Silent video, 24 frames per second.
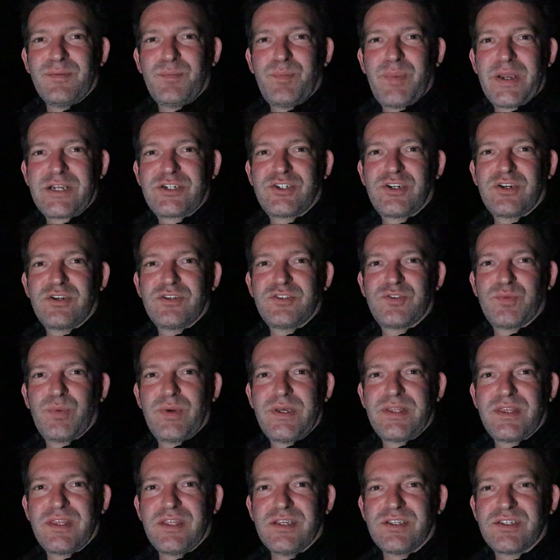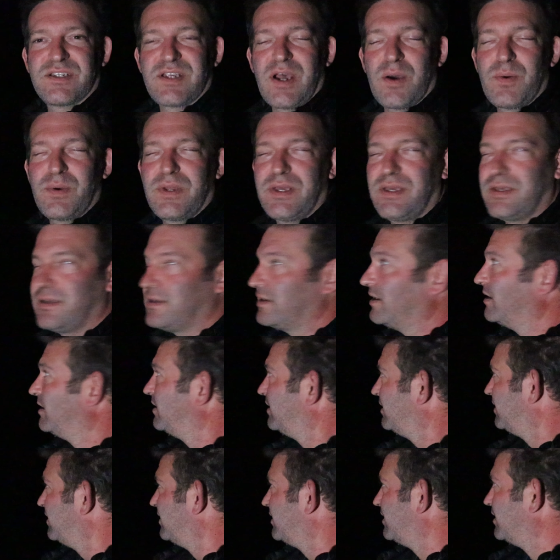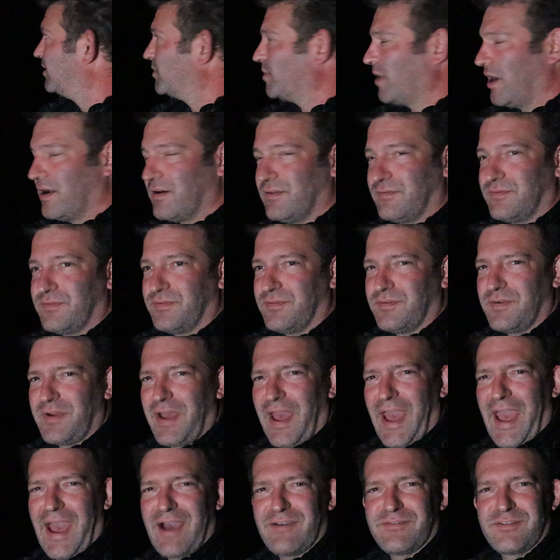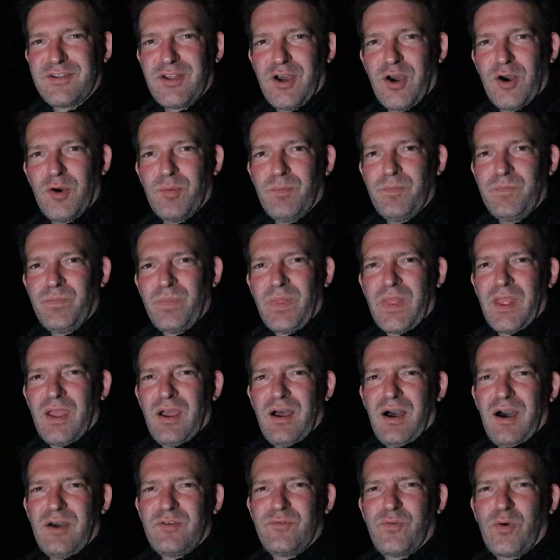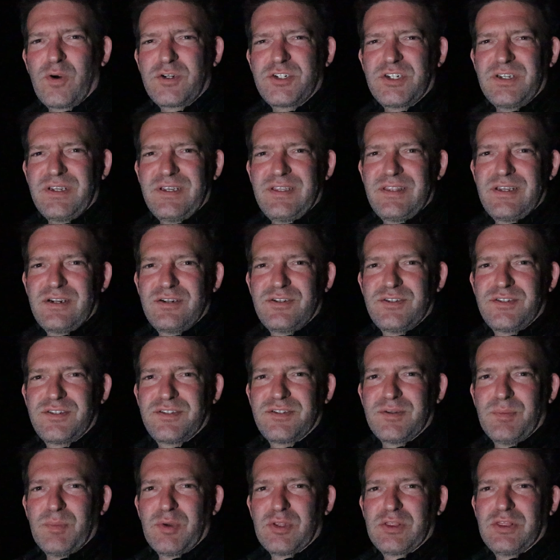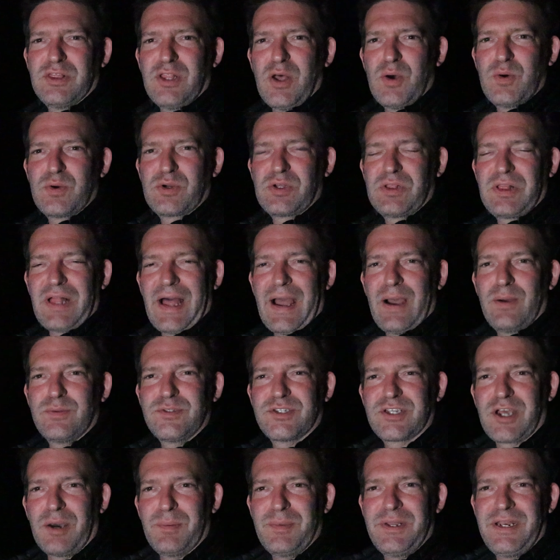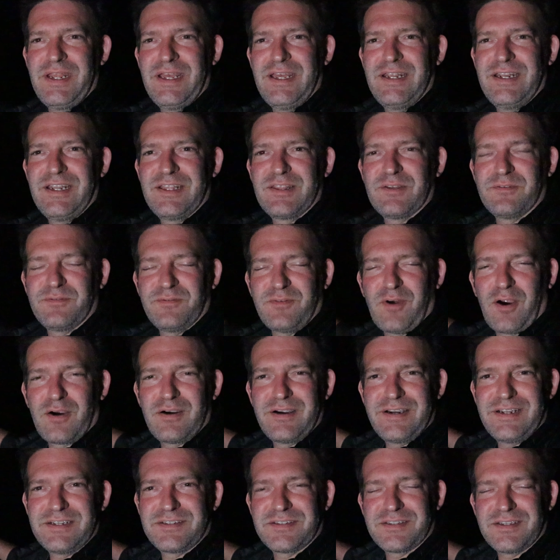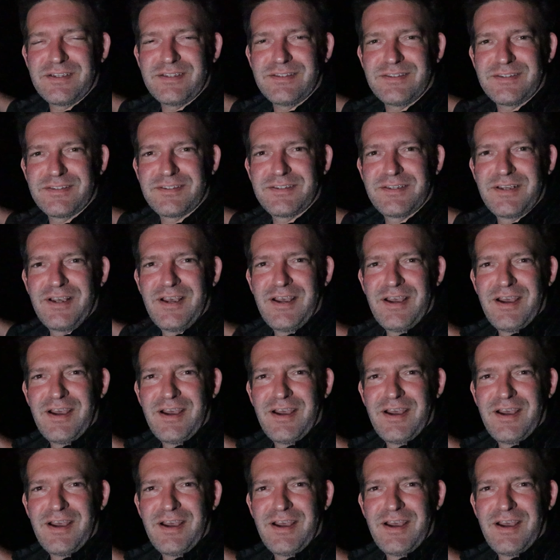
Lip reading: pictures with the Sony of Half Dome. Unfortunately, there's some low clouds coming in the far distance.